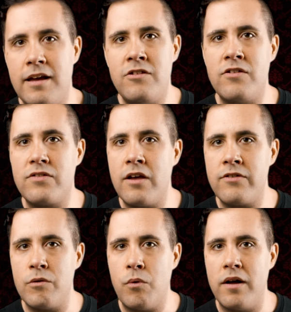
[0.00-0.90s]
It just
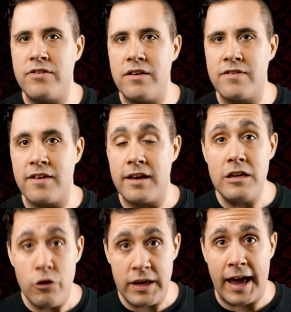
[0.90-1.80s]
does it once and it's like,
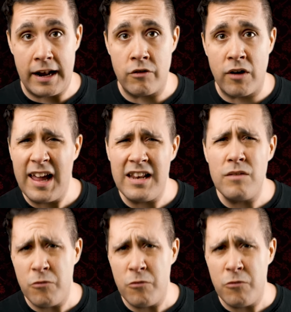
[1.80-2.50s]
you get it, right?